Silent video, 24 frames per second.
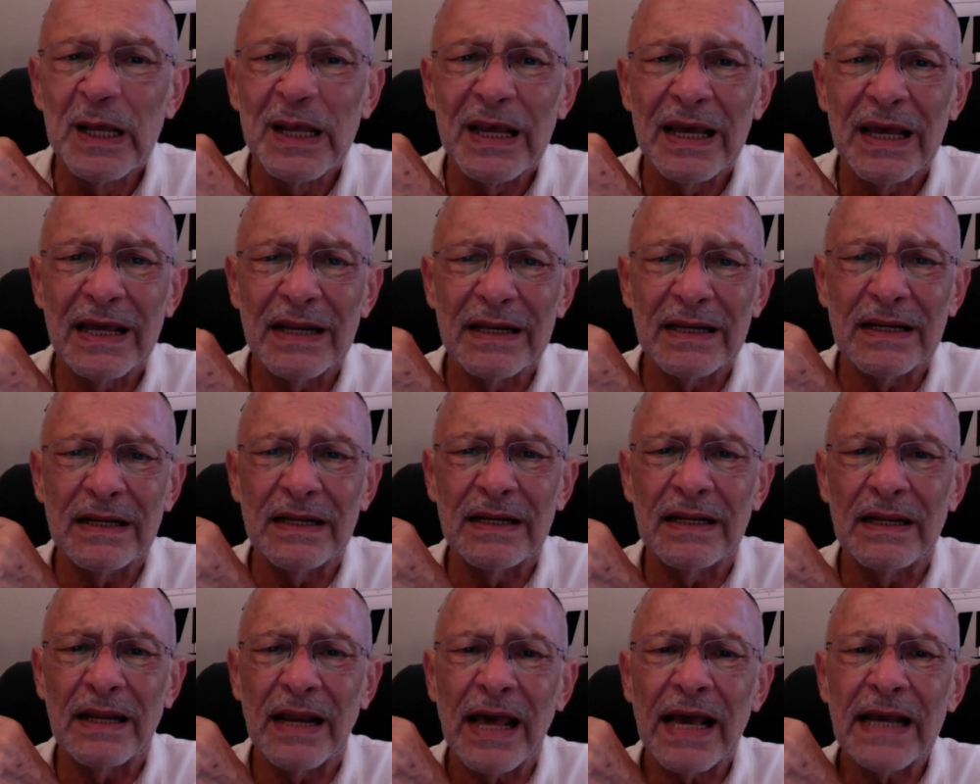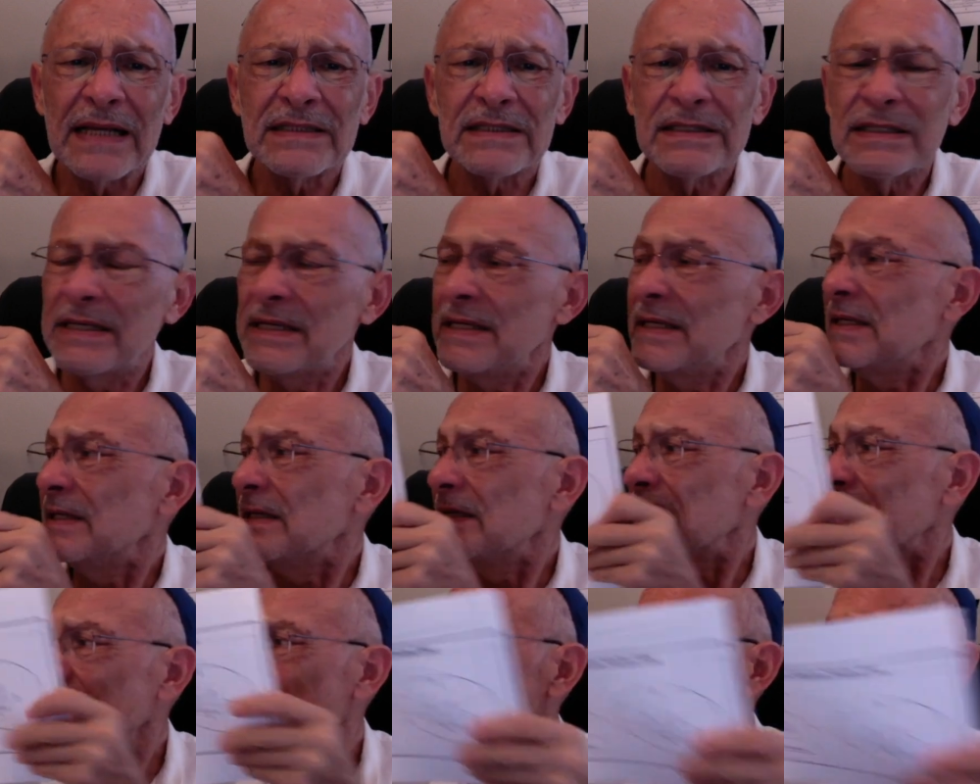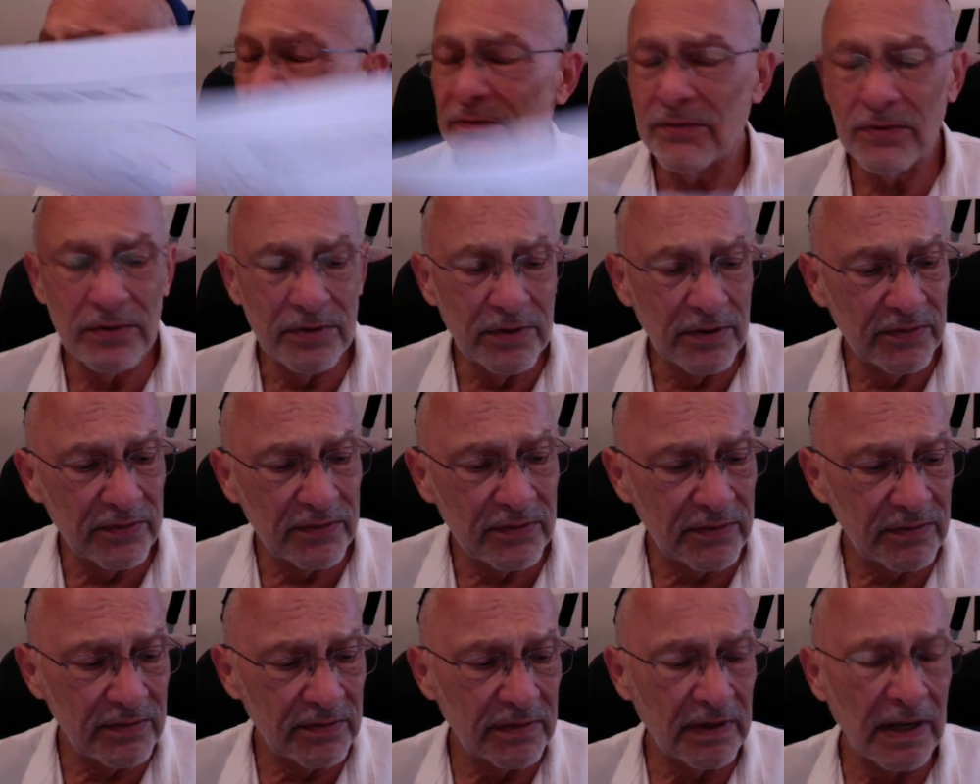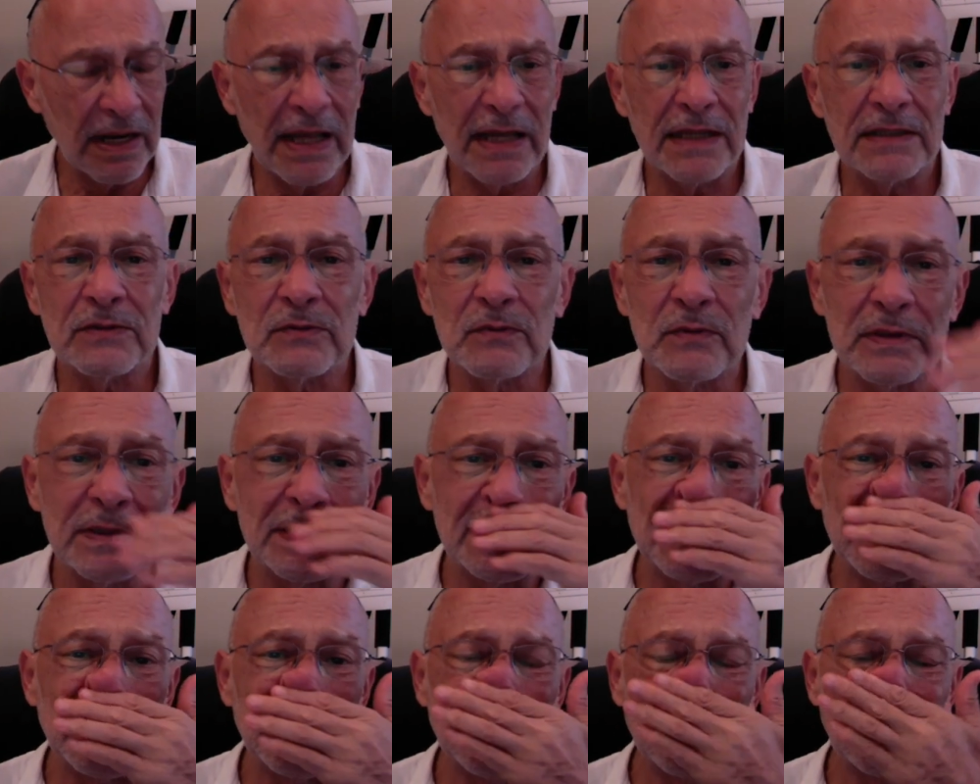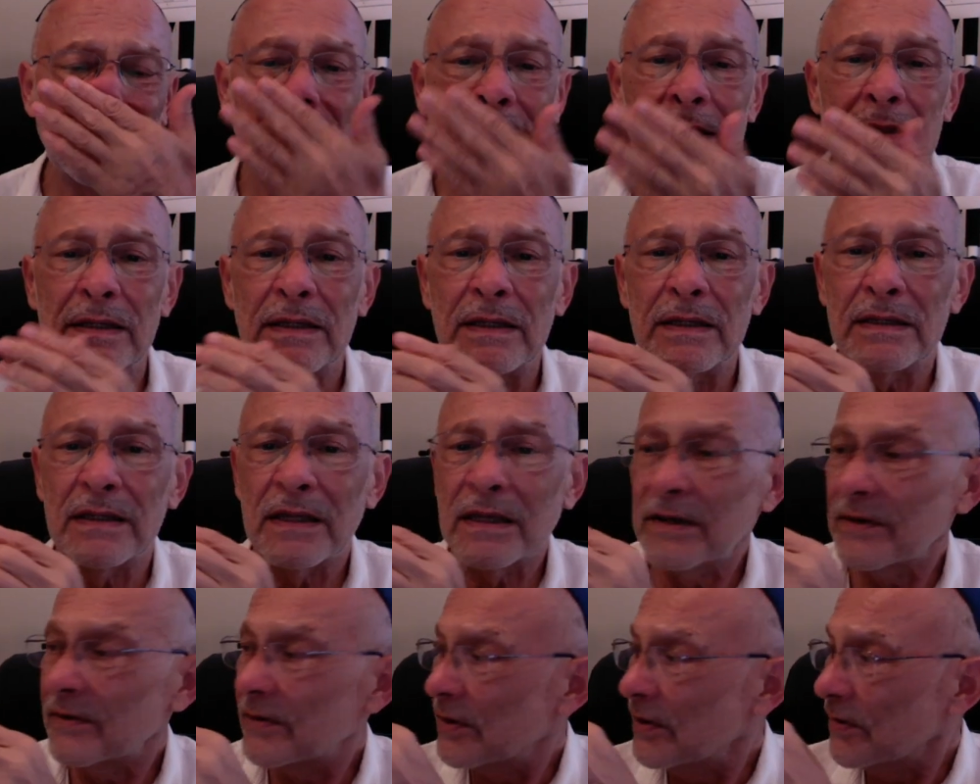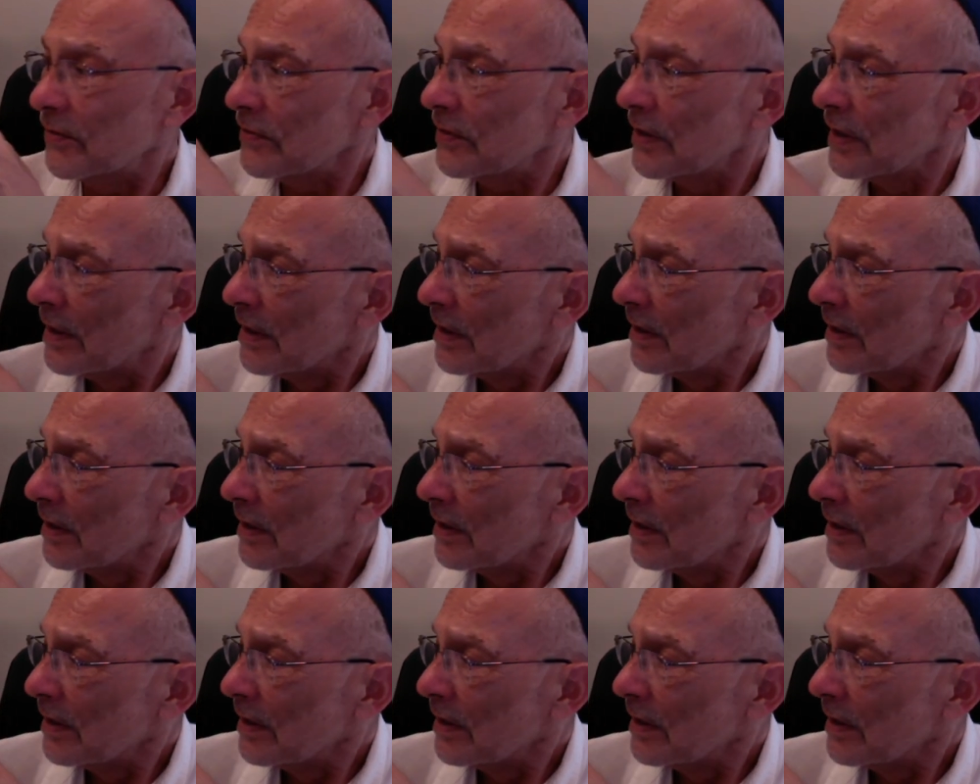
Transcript: And lastly, let me give you this last one that it kind of gives.